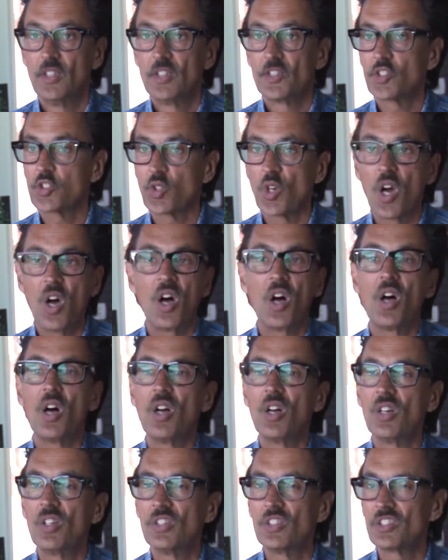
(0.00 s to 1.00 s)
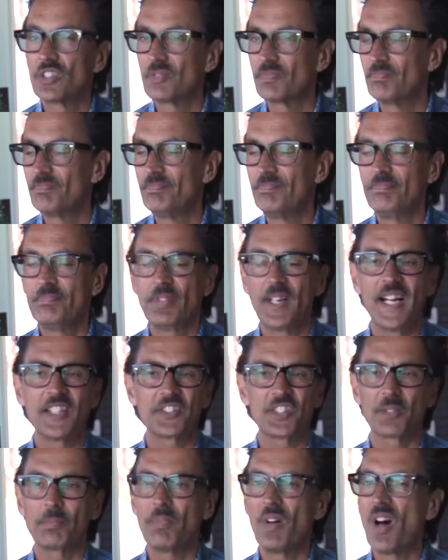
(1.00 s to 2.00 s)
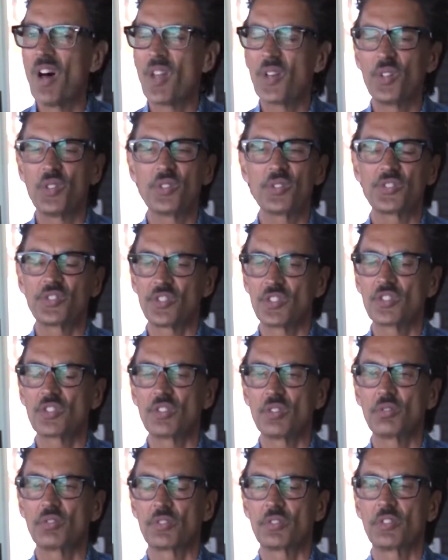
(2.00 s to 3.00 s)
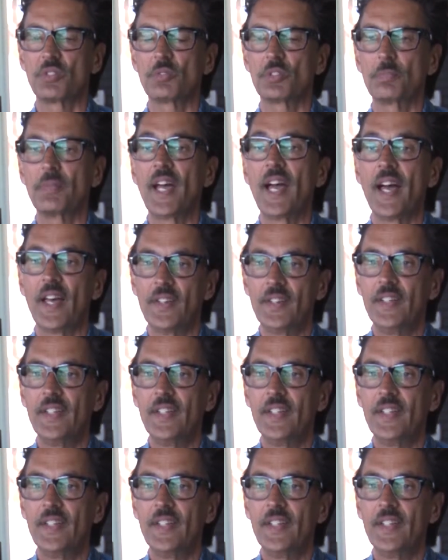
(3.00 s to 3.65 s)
Straws, plastic bottles, just, it was bad.